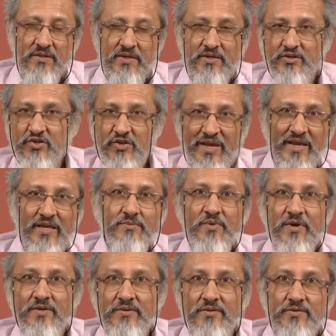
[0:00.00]
is shared
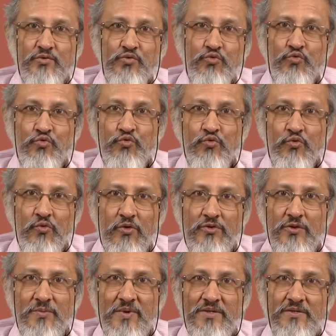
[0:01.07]
by the two
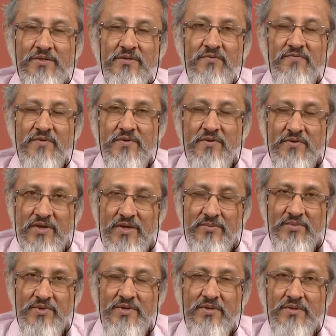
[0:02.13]
on the basis of
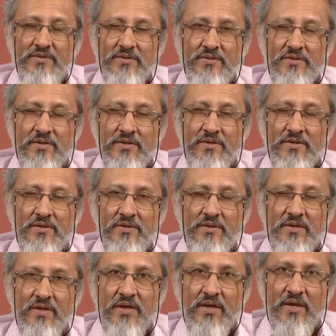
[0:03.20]
agreement,
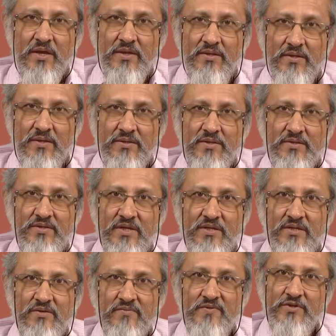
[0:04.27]
and that the
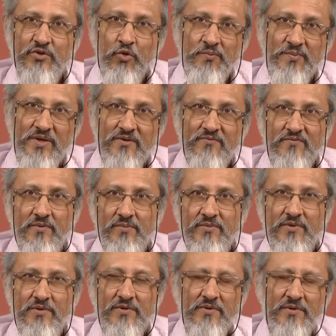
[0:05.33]
genitive is copied
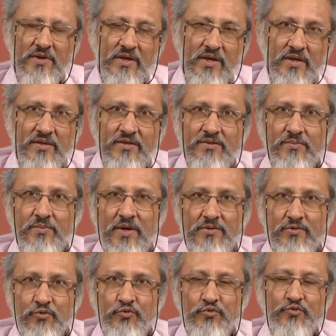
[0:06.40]
from the head
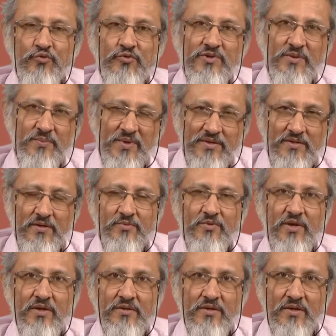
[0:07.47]
matuh to the dependent
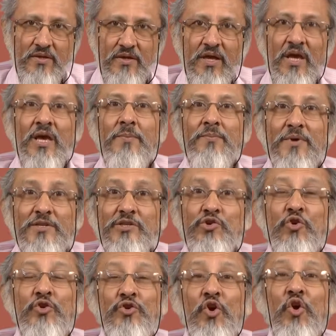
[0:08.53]
prayataya. But
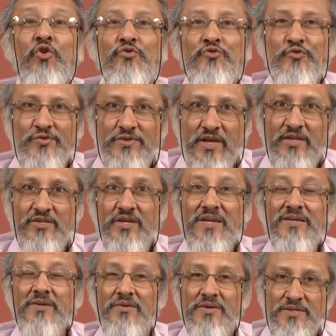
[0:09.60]
you are wrong to say
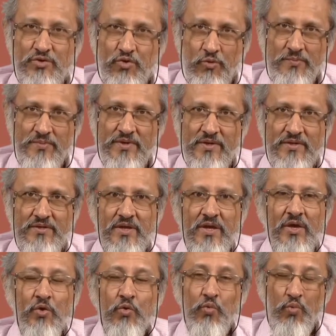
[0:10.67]
gender is copied.
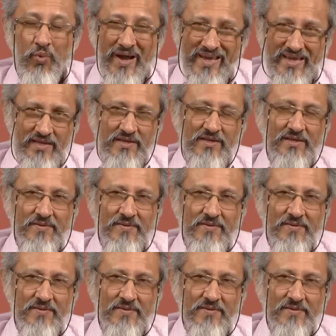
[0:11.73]
Why?